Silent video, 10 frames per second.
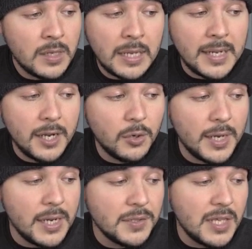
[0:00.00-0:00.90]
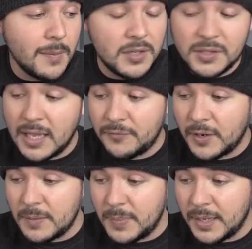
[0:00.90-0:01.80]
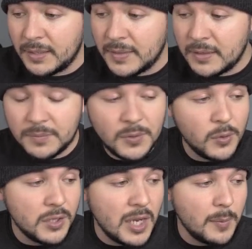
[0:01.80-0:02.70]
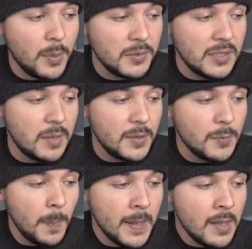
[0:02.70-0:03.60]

And I agree. Here's the image. It's not very big. Then do a good job of posting the image.